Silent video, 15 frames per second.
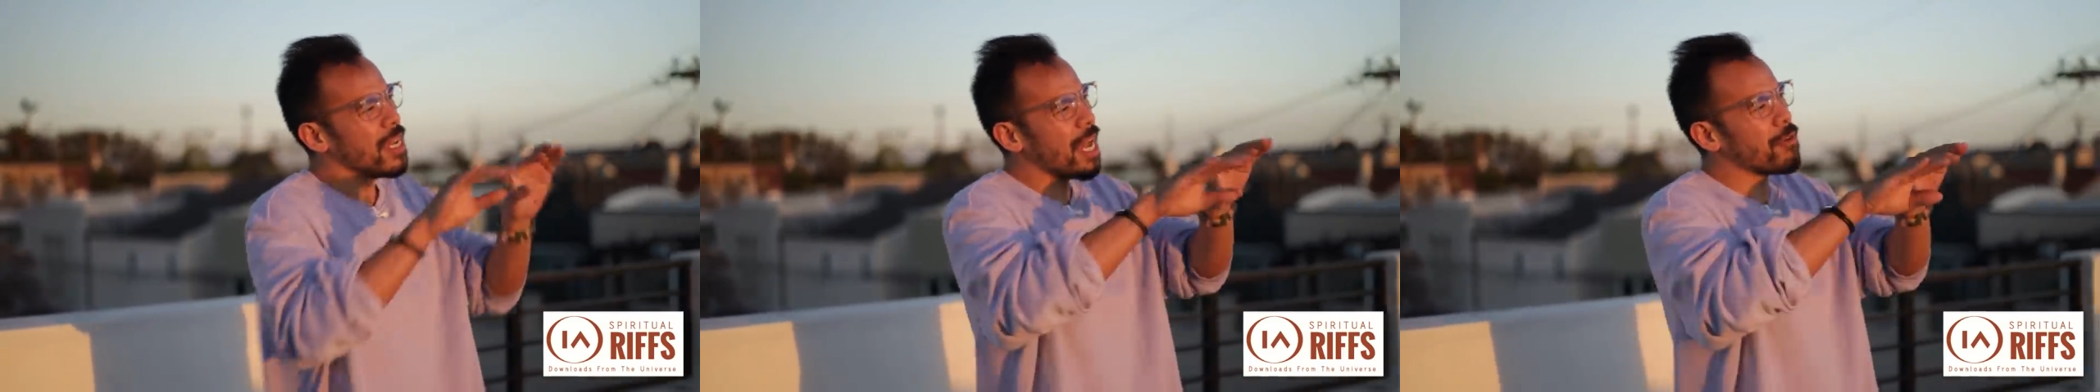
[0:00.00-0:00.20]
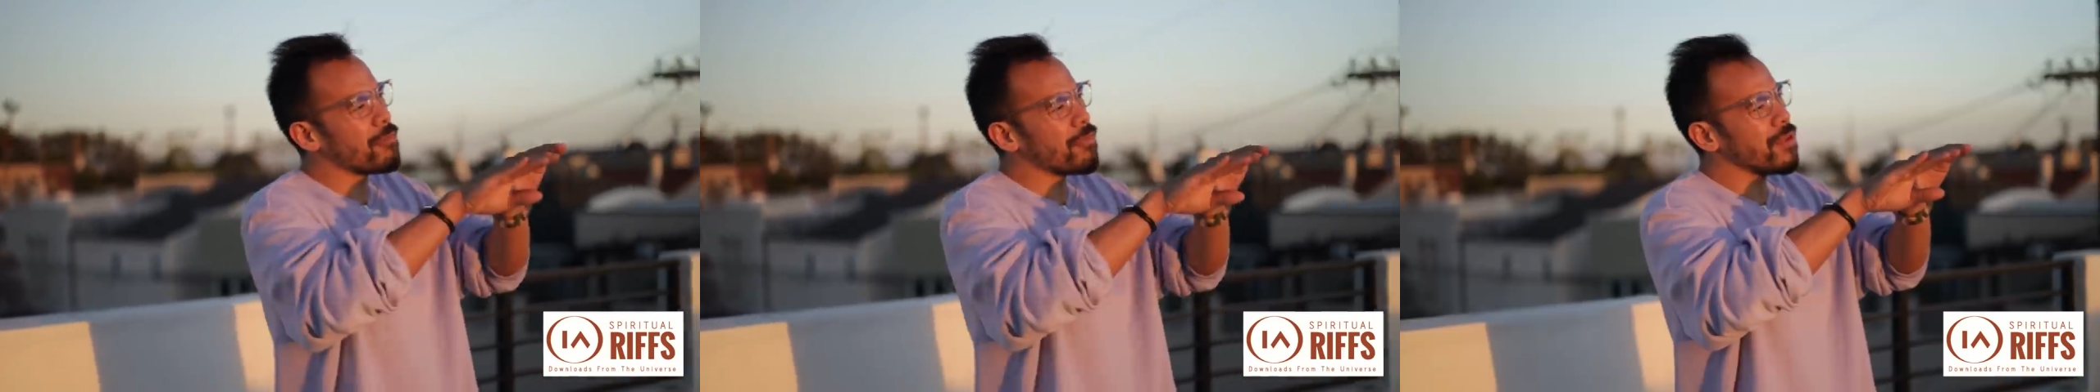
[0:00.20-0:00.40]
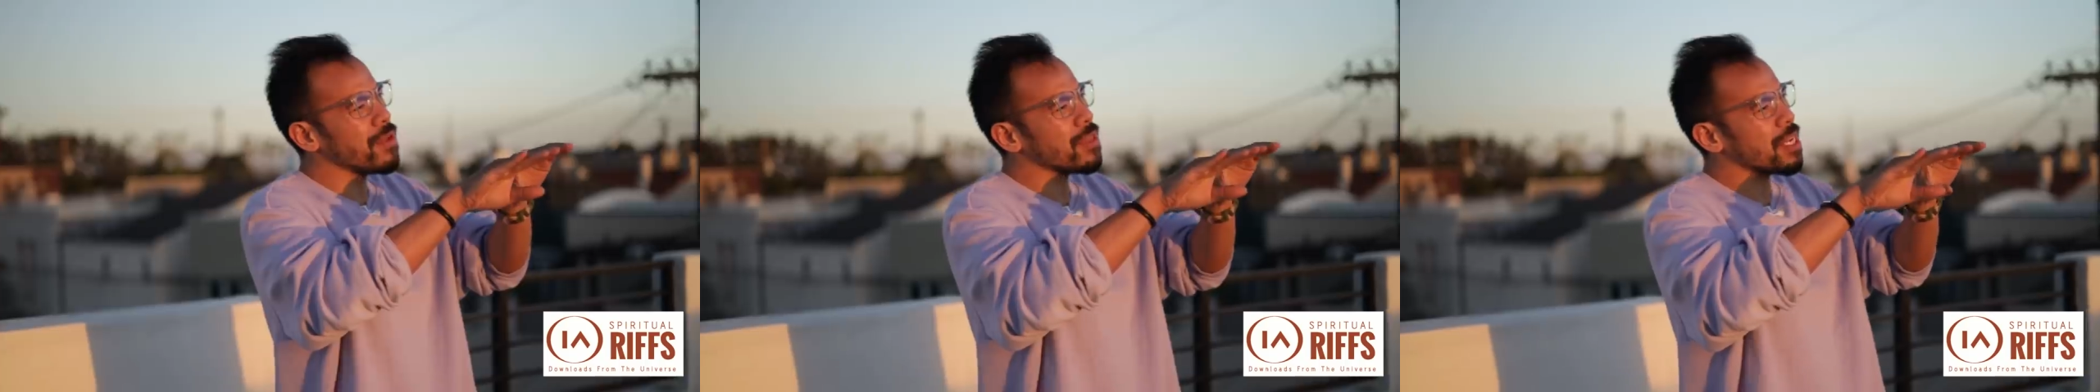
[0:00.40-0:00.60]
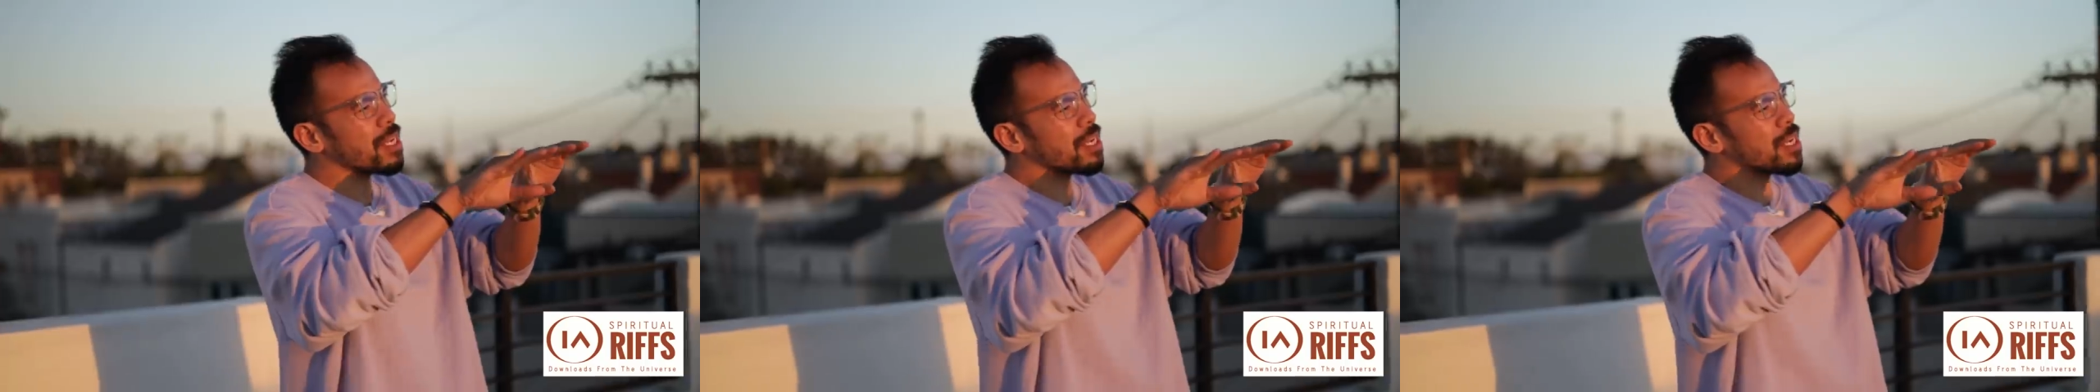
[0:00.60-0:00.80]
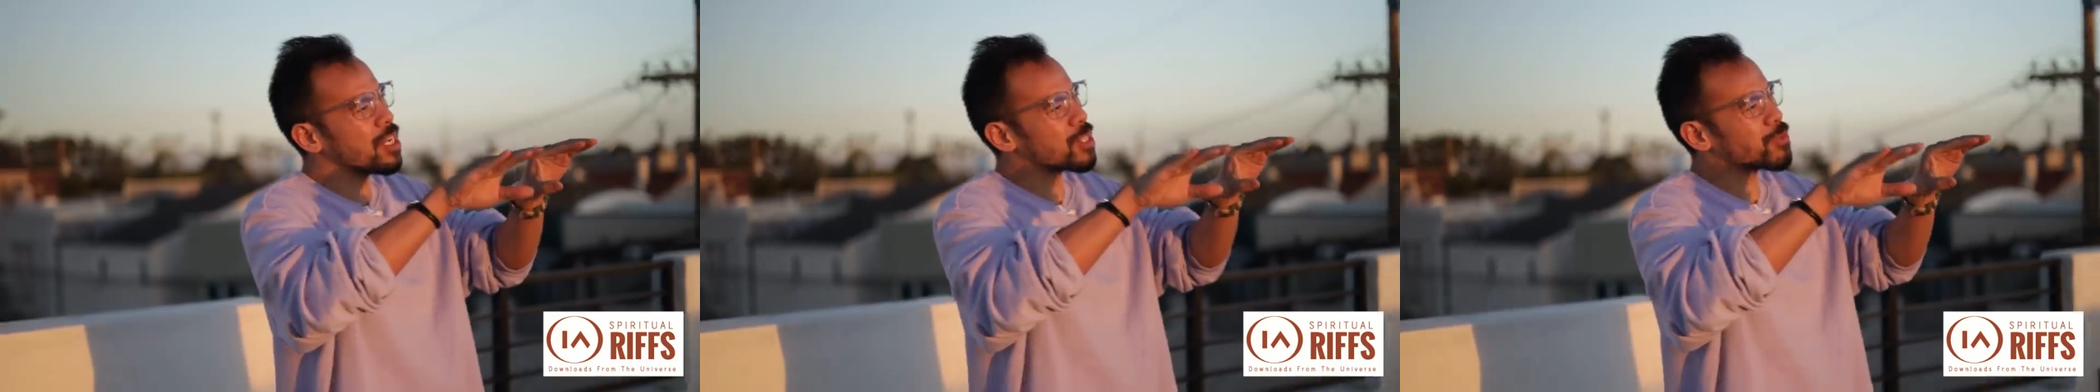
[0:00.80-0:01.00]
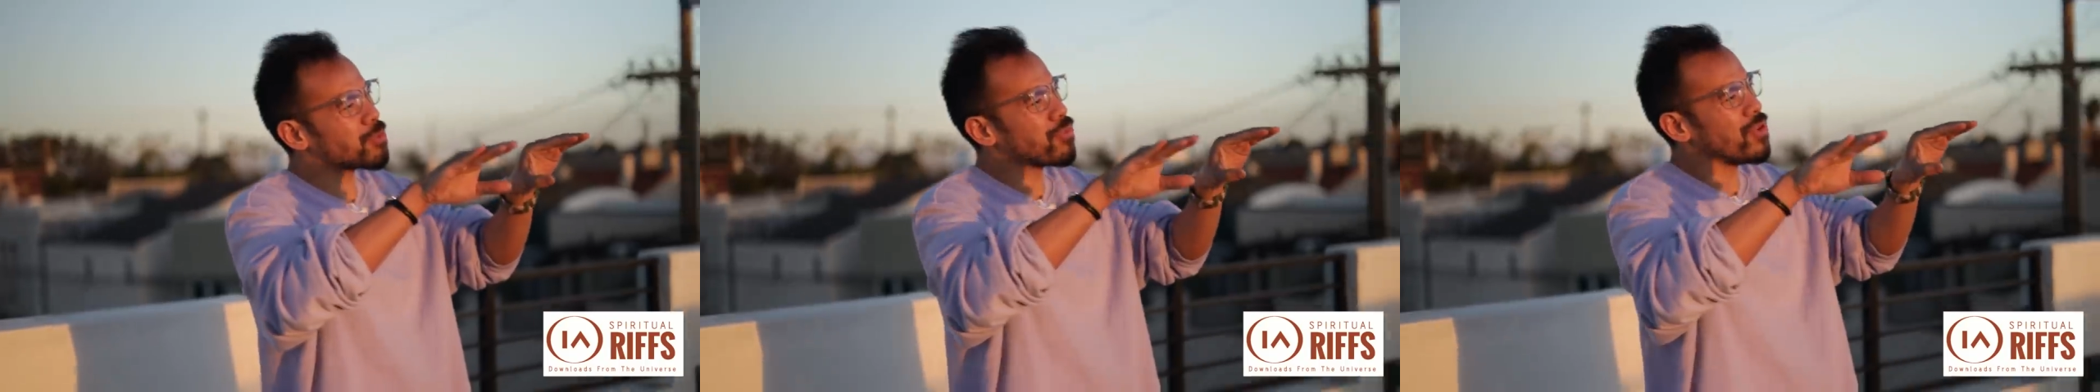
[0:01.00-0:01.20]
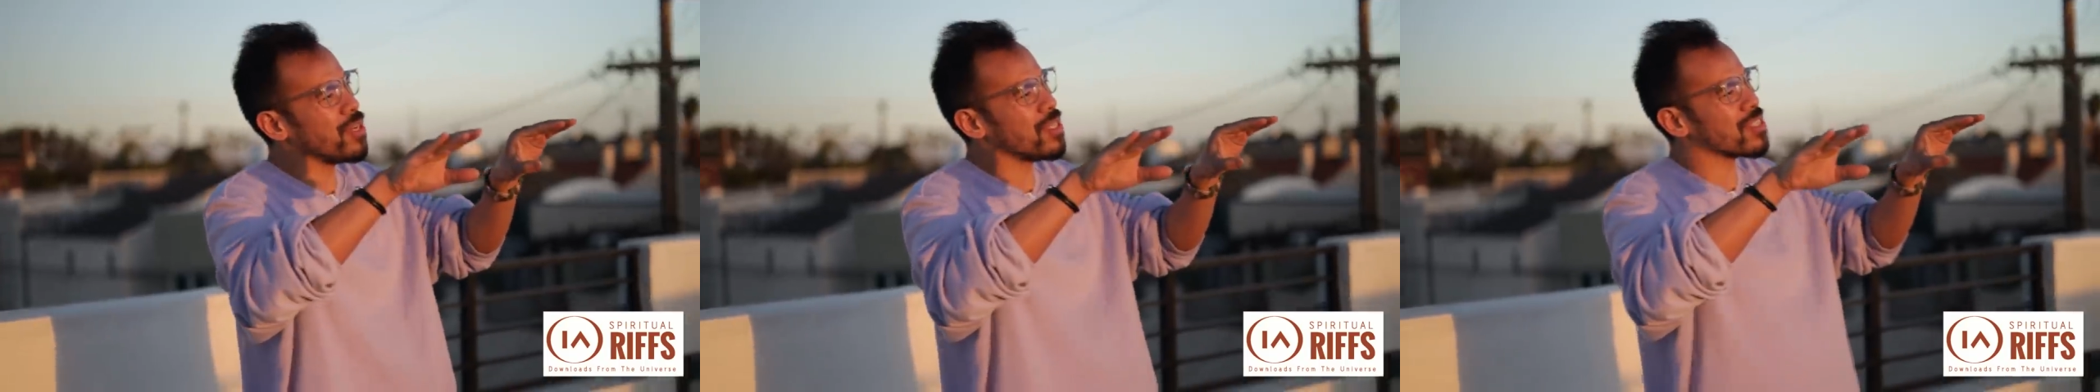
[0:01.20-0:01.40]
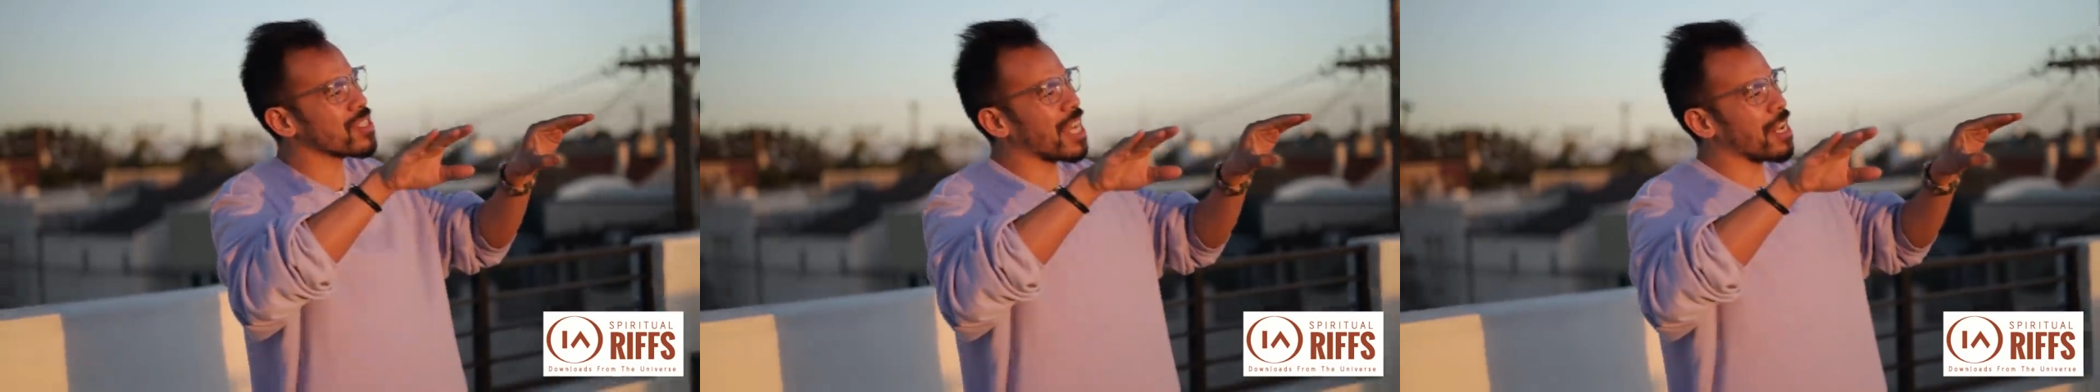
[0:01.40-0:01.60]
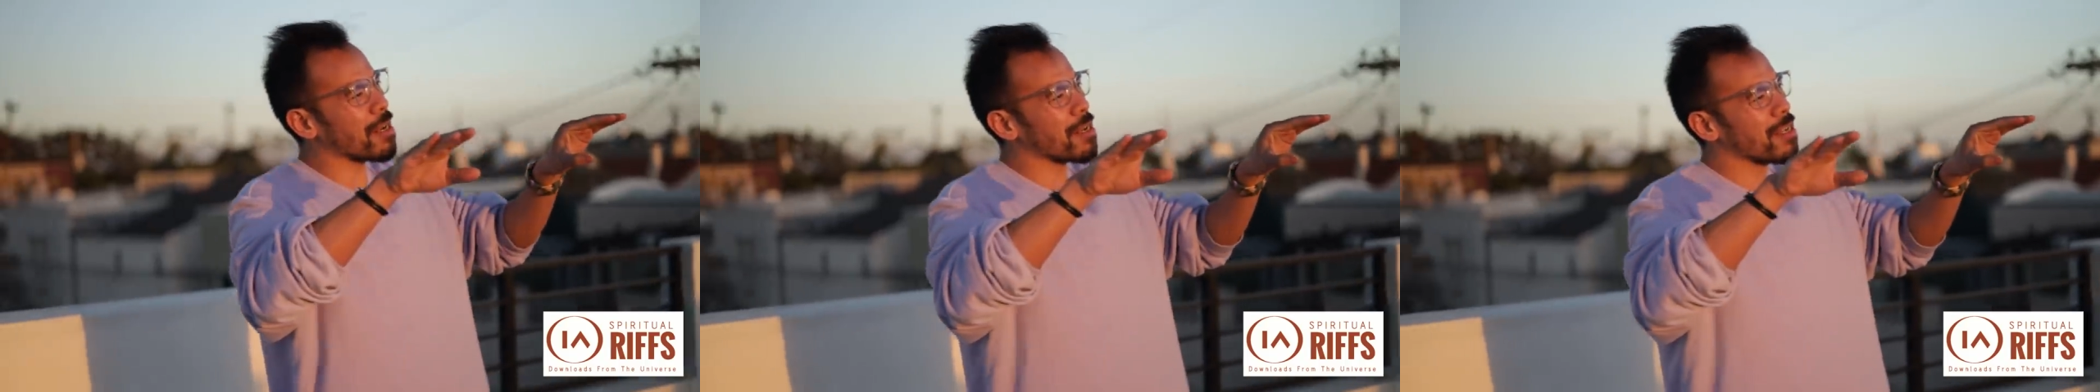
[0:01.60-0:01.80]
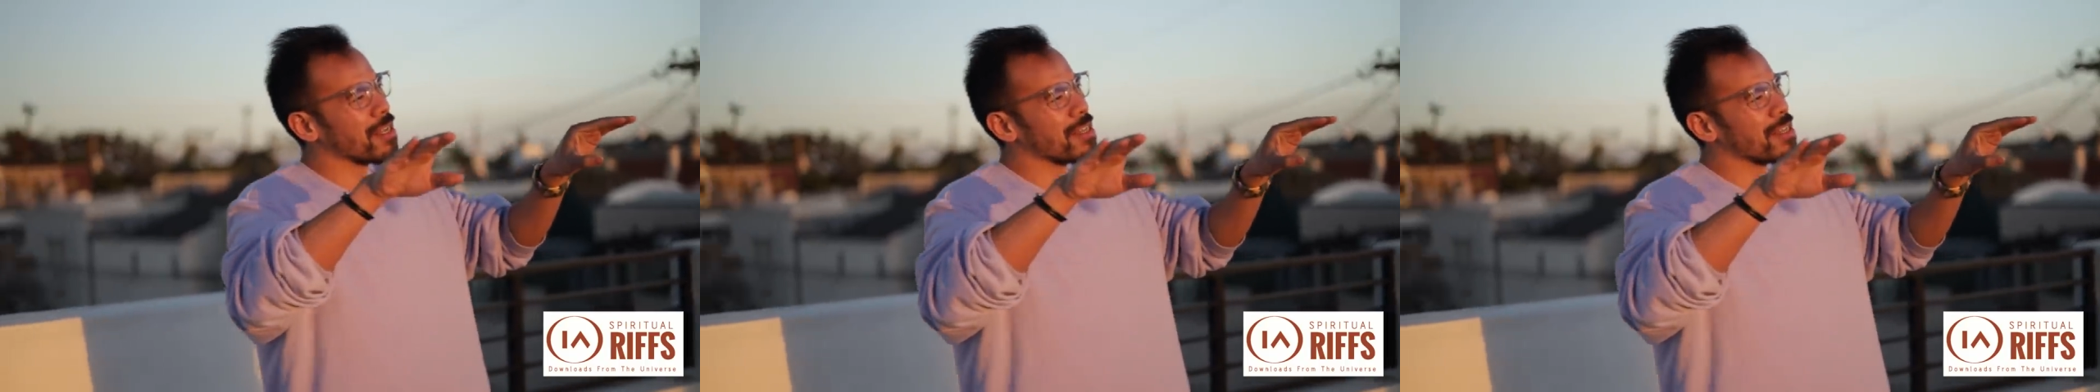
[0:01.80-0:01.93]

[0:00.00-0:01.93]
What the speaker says: everything is preset.